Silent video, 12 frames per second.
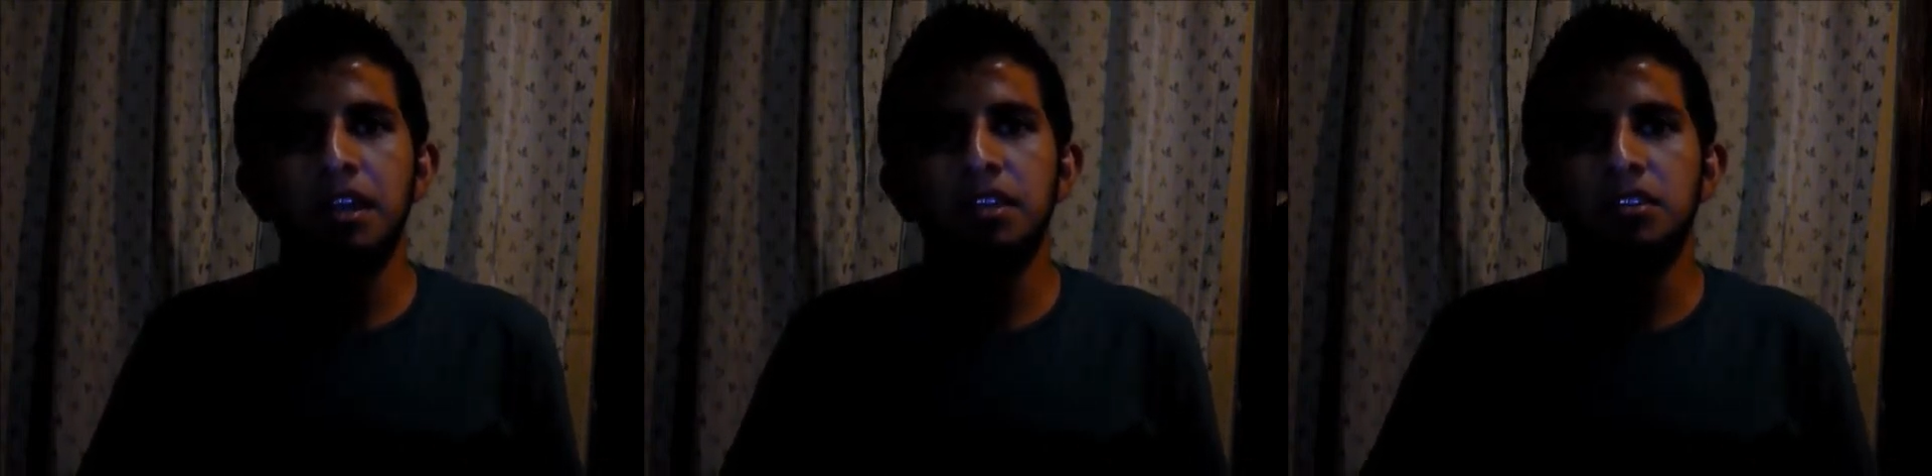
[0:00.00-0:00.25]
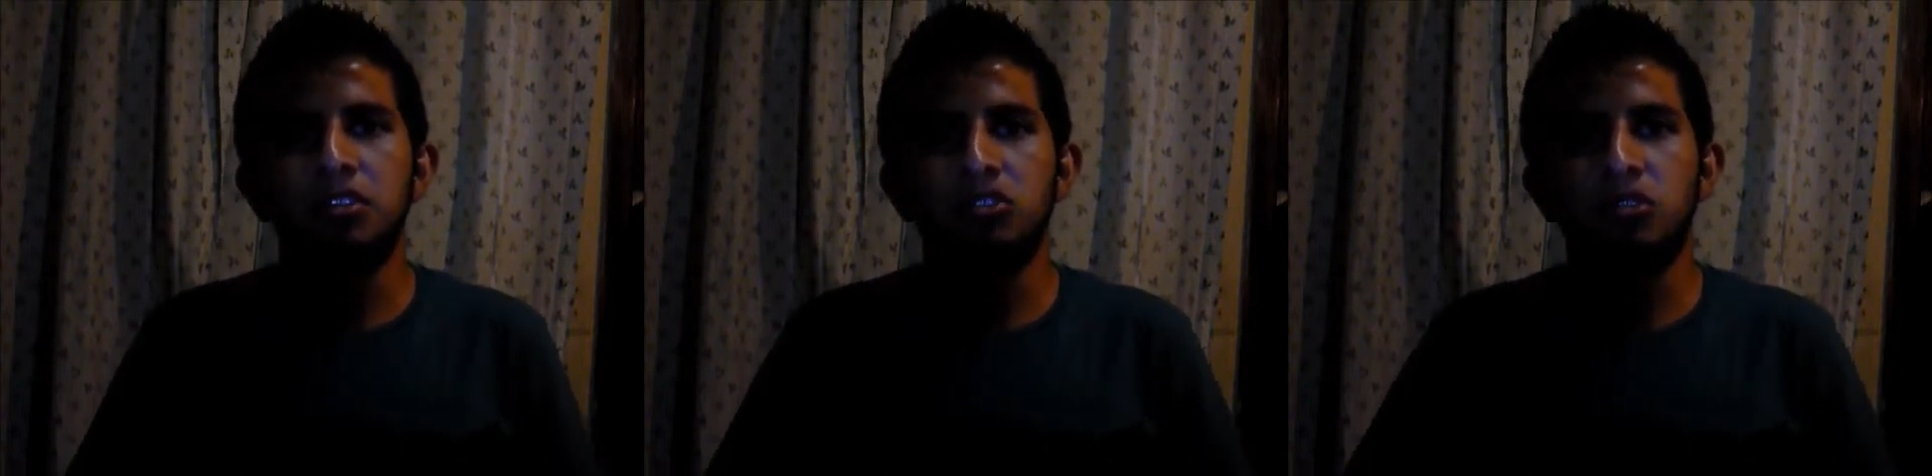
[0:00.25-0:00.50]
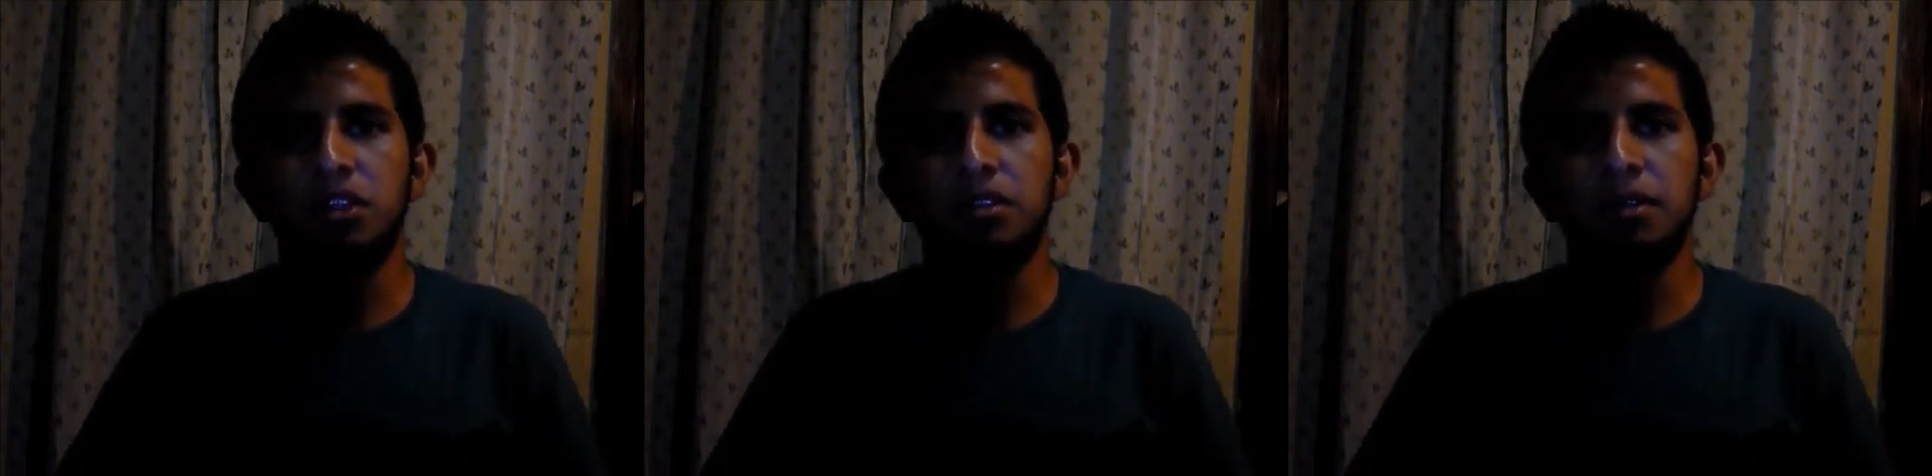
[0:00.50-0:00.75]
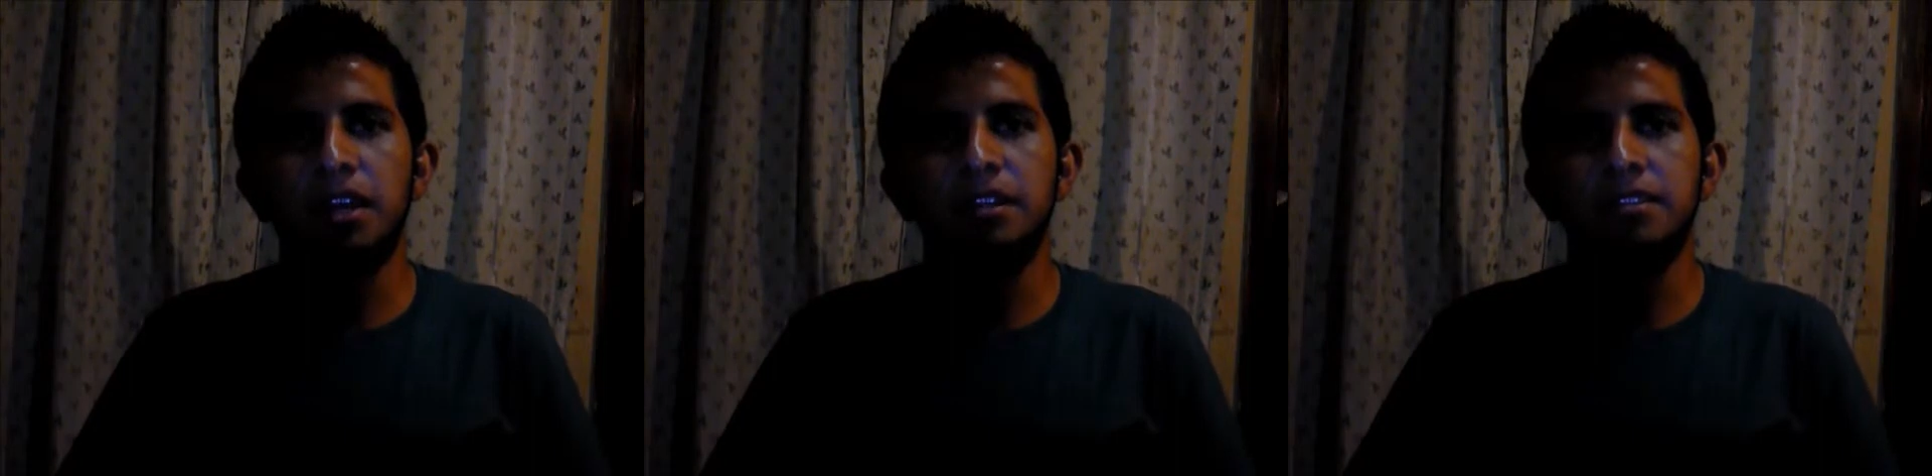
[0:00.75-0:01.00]
the tread
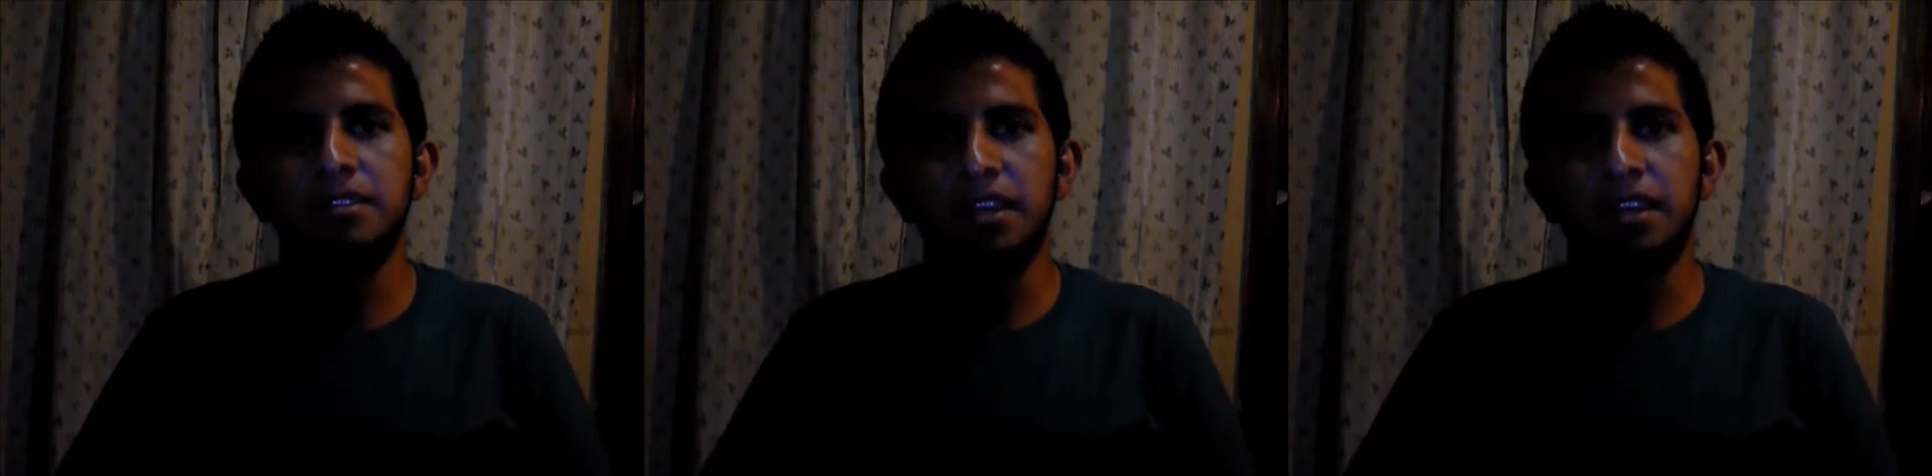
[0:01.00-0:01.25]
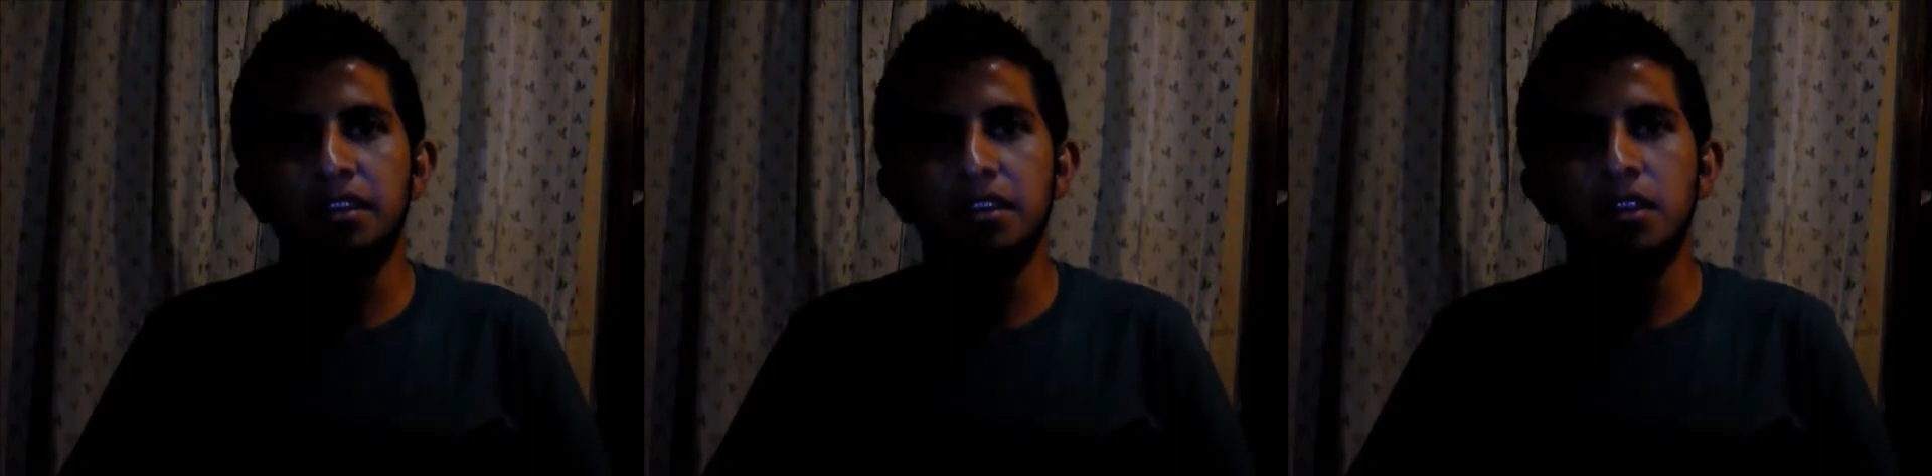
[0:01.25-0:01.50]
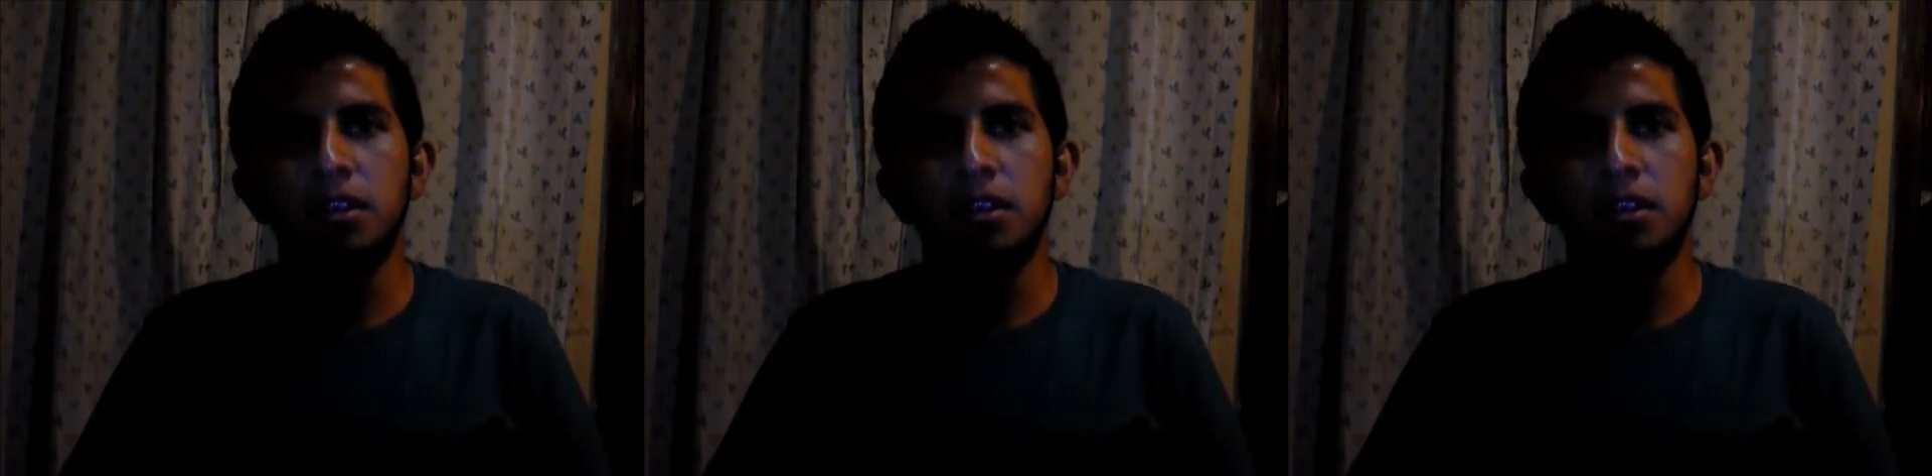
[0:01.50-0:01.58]
and sides